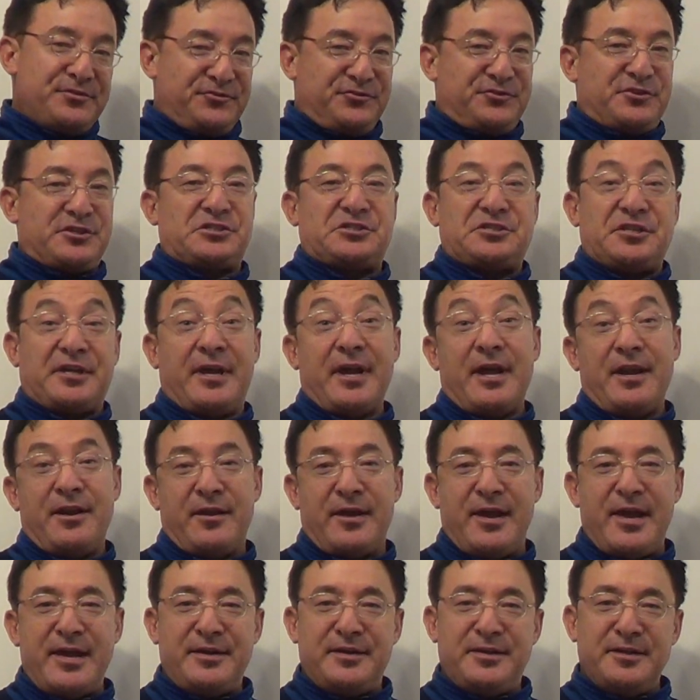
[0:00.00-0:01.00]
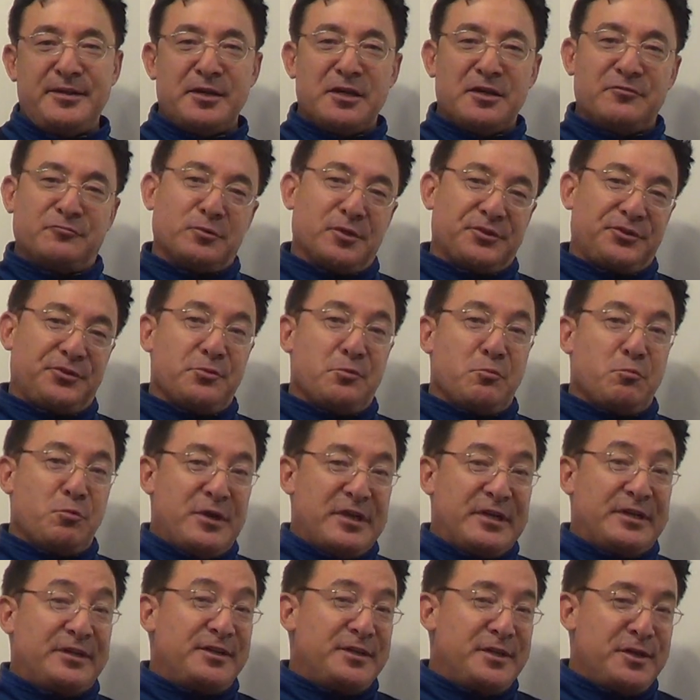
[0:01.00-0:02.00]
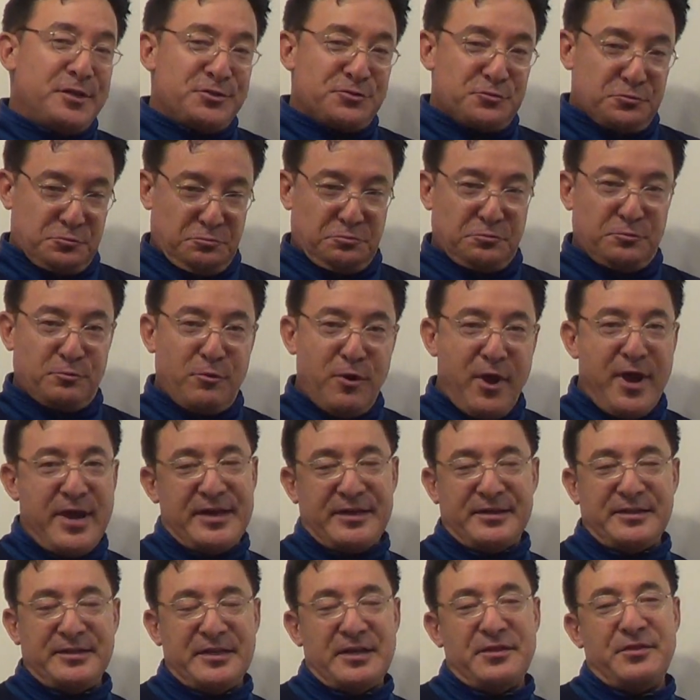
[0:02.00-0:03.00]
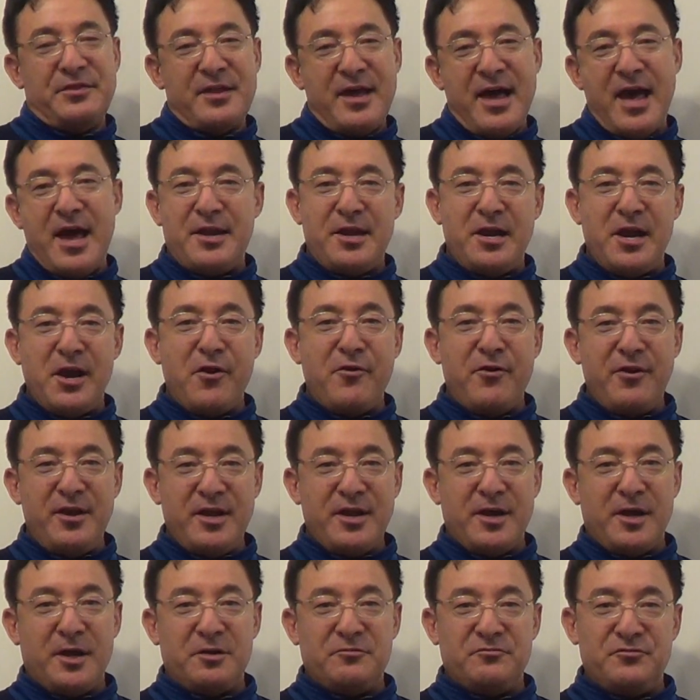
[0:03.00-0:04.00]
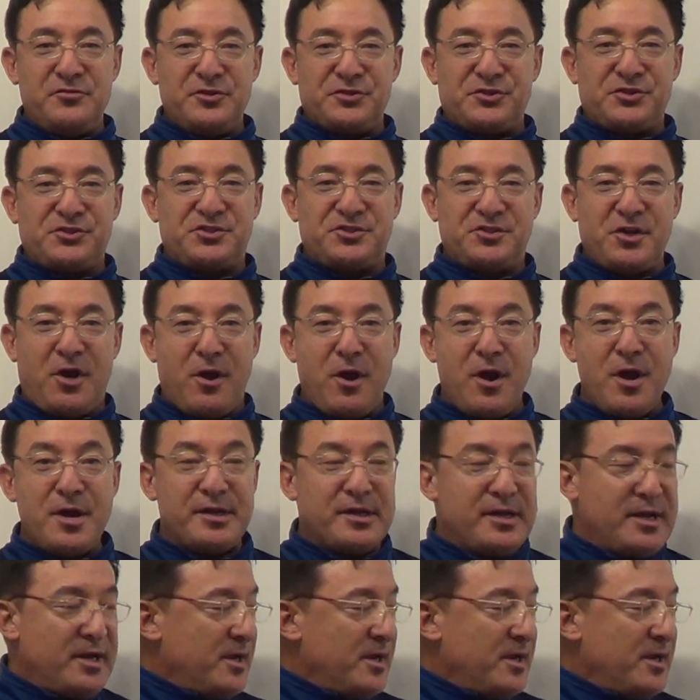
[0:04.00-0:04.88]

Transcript: just to get an idea of what the wind is right in that area of the start.